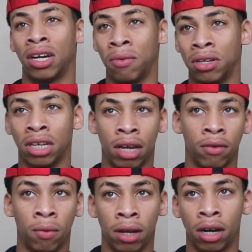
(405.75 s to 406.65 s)
I wasn't never
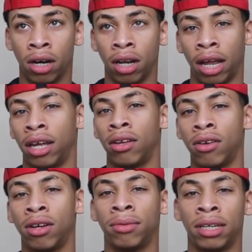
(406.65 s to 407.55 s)
with her. Like, you
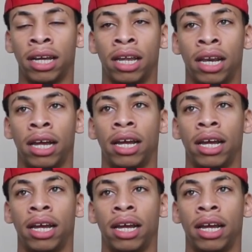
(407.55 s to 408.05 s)
know what I'm saying?